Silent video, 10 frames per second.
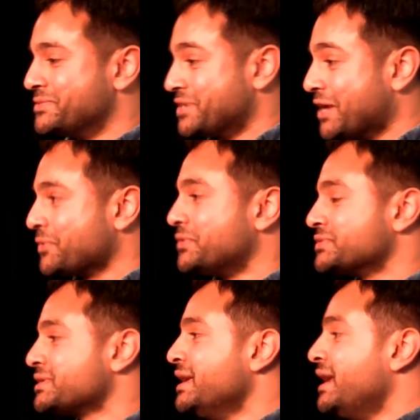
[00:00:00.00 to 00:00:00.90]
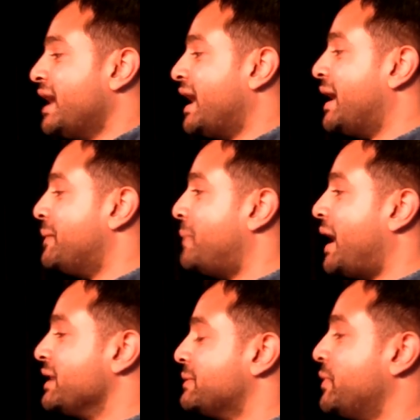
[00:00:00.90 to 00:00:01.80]
generals,
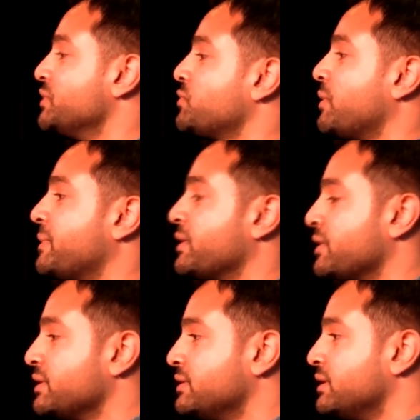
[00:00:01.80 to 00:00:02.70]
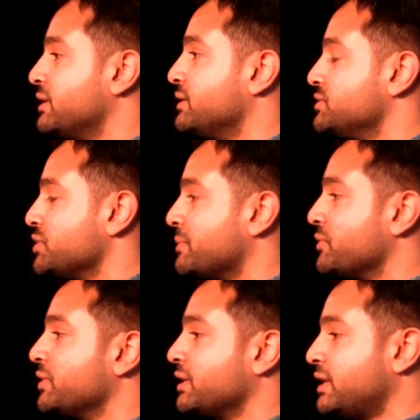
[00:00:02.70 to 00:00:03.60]
by the post-war period, the German
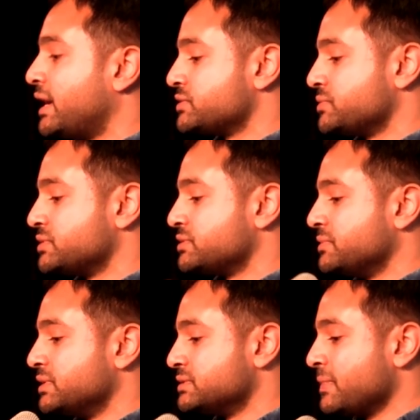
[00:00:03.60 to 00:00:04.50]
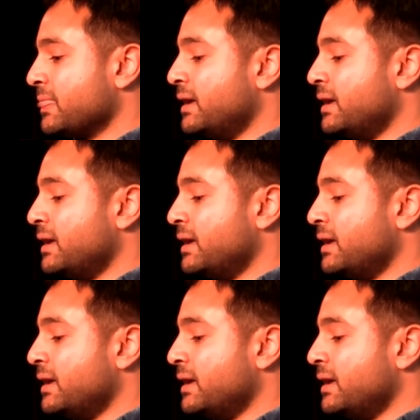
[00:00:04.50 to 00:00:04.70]
ruling class was